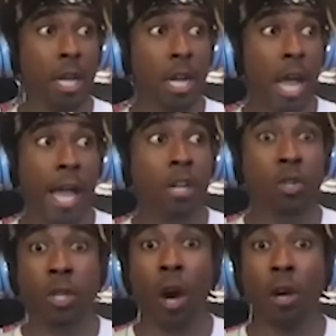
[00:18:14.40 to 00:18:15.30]

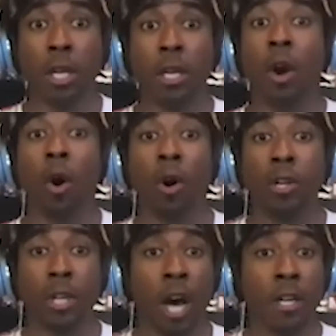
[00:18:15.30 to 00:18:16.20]
and dunking
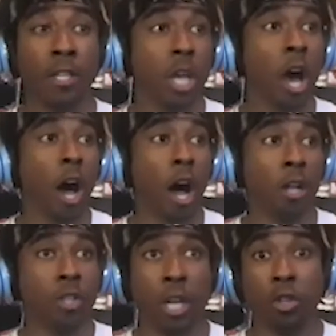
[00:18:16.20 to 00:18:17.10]
on Giannis
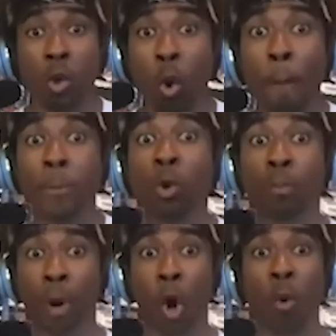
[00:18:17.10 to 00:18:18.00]

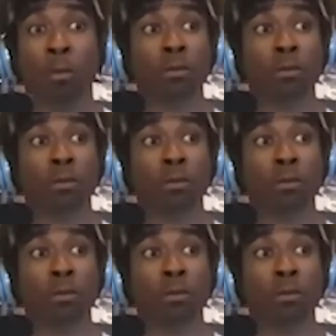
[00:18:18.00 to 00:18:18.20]
Antetokounmpo.